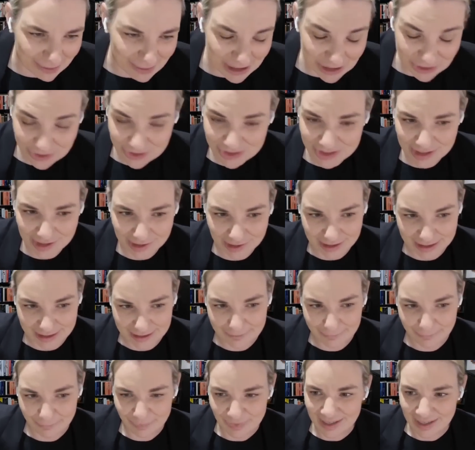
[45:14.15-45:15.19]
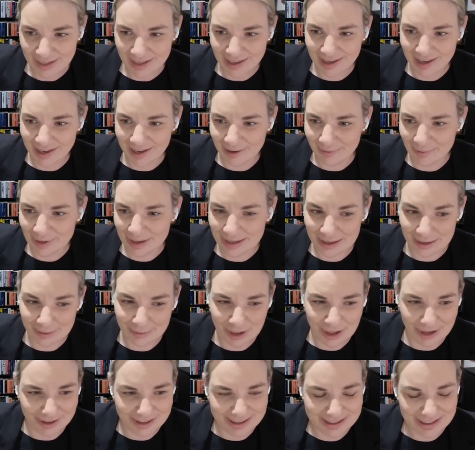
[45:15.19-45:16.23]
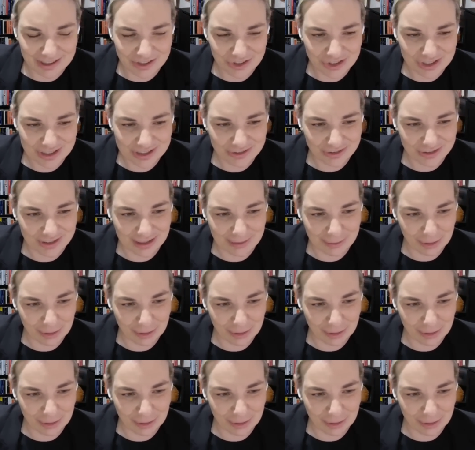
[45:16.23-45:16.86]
Interestingly, and I'm going tangential here,